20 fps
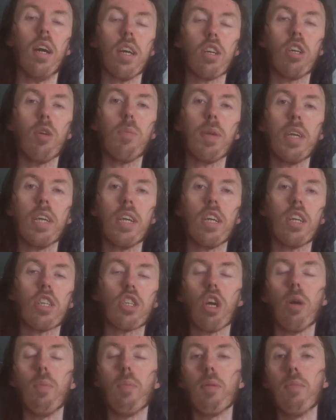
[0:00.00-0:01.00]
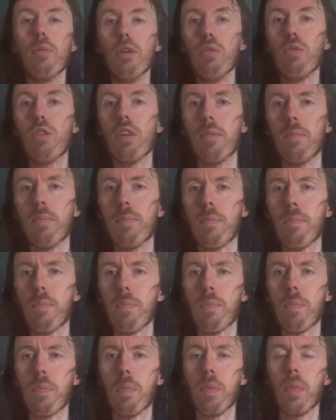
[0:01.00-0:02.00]
Could be a somber mood.
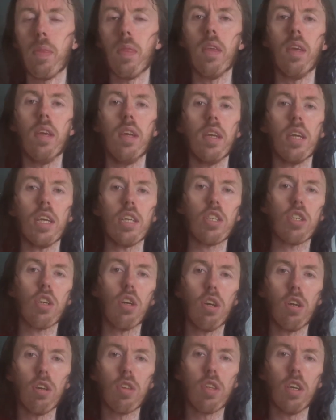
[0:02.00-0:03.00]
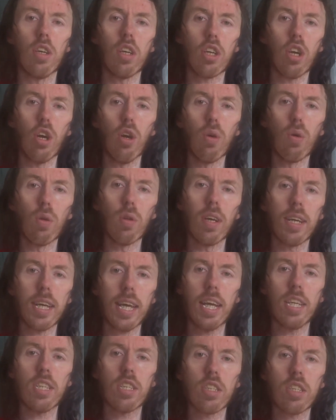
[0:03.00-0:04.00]
He scored a goal
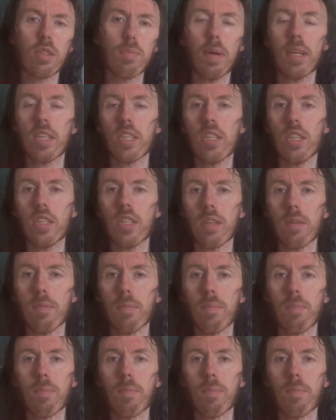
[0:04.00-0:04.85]
against Man City.